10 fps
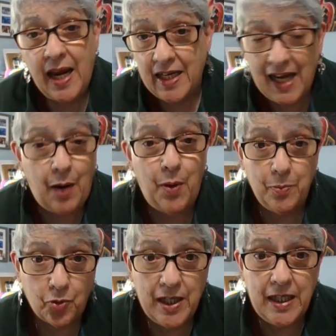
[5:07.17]
And now
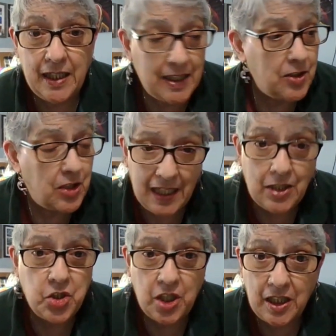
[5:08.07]
I'm reading that
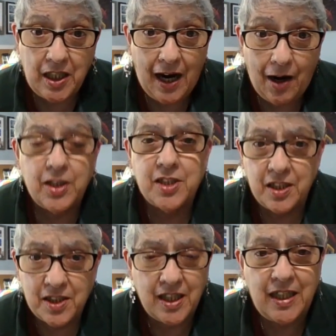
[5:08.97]
E. Jean Carroll is
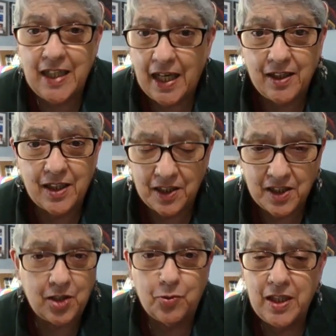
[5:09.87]
considering
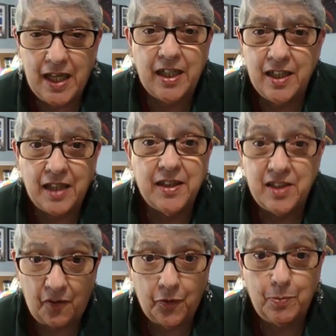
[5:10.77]
yet another
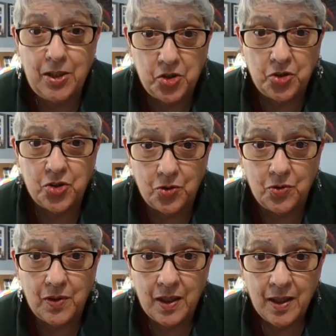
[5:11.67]
defamation suit.